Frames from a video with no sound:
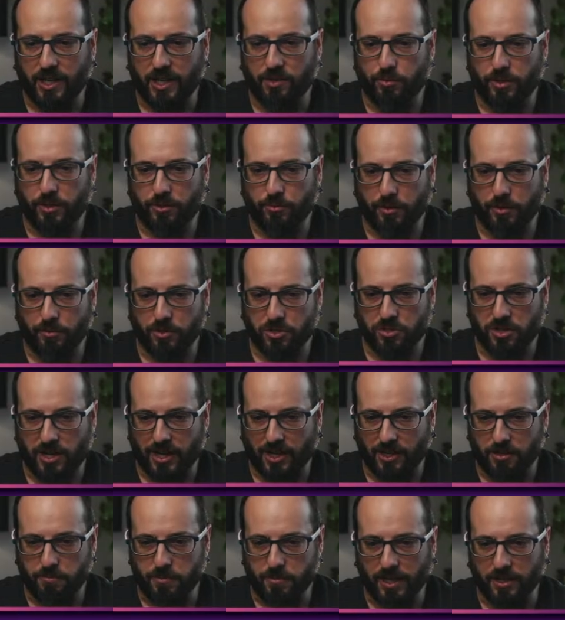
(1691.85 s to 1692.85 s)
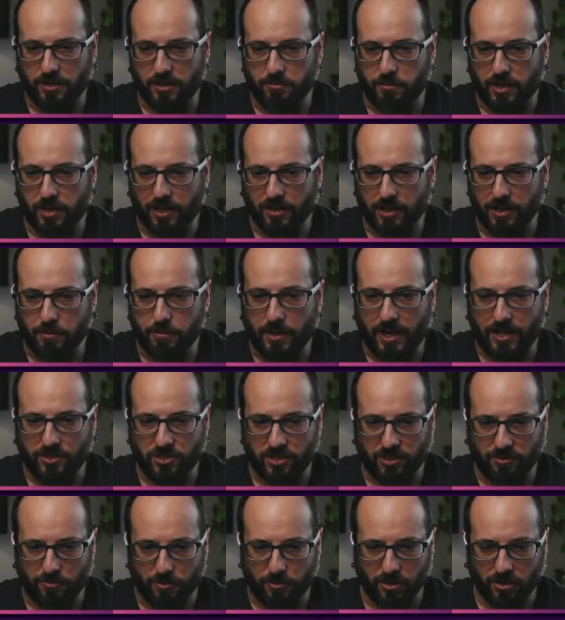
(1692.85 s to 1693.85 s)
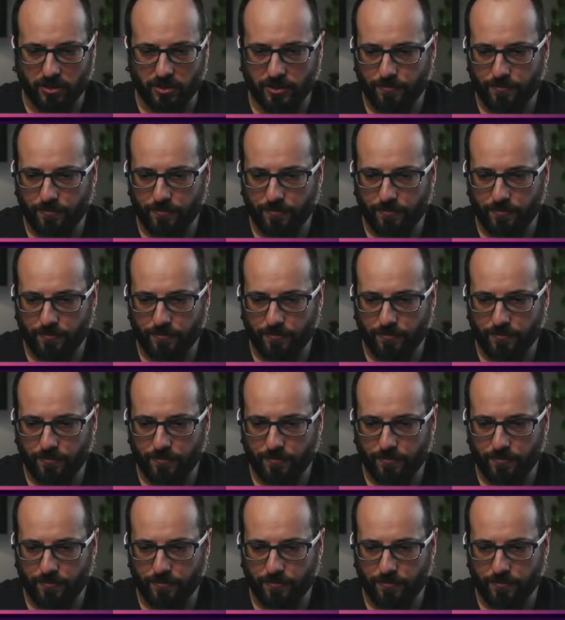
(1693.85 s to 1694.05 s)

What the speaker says: when we were trying to make the monkey patching work.